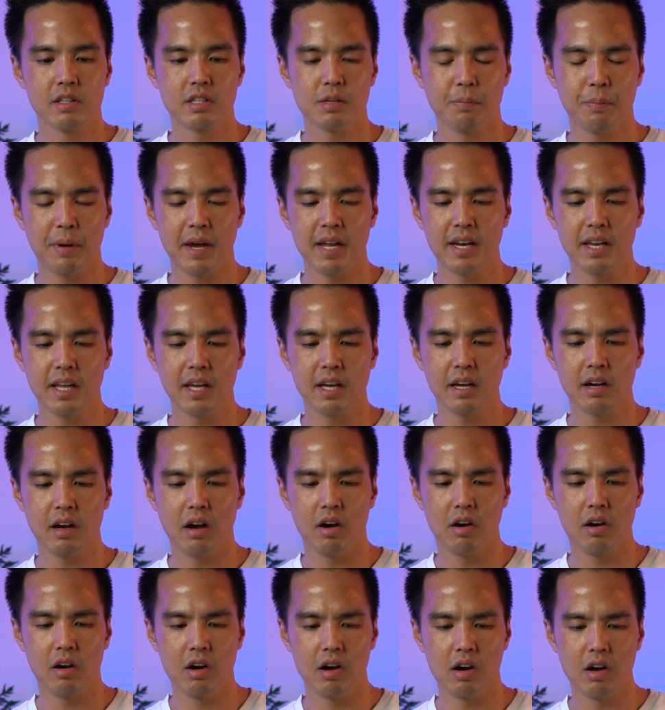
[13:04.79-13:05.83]
Depending
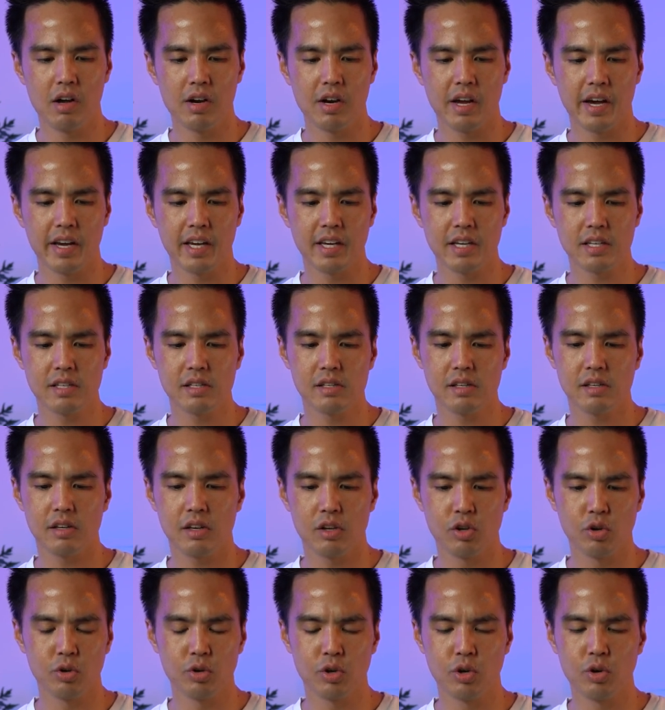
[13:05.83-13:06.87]
on, I guess,
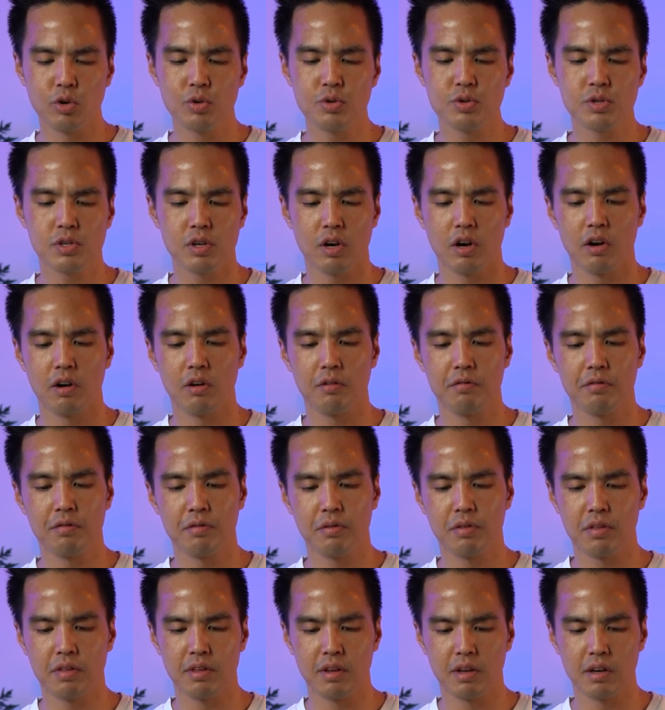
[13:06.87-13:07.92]
your use of
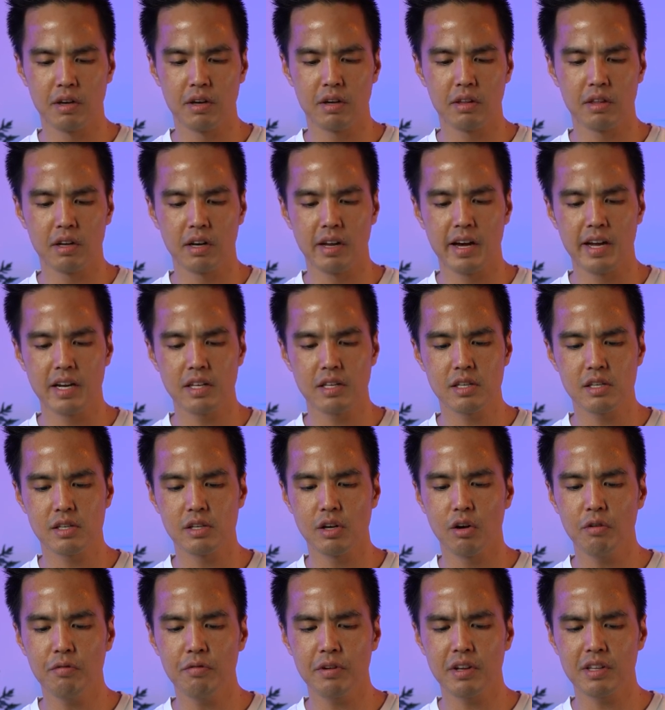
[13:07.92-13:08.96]
the light
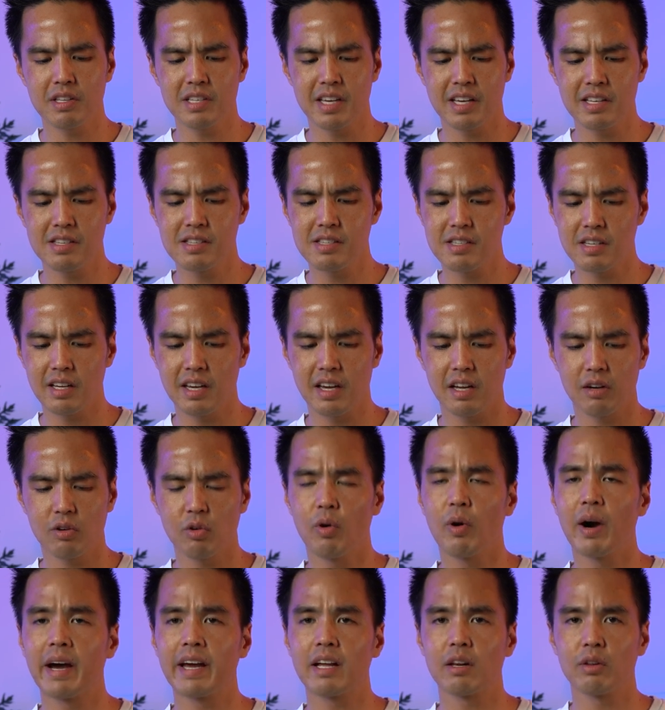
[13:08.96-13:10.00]
itself, it tends to get
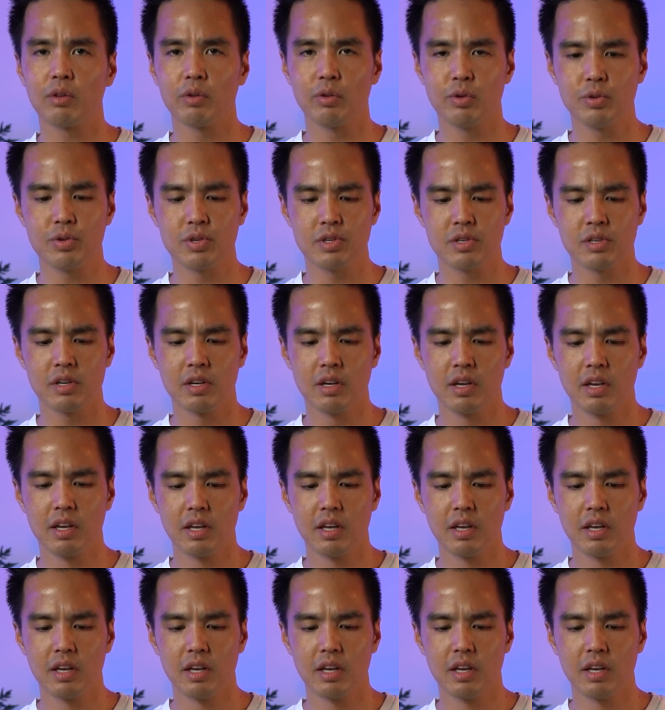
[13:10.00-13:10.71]
quite loose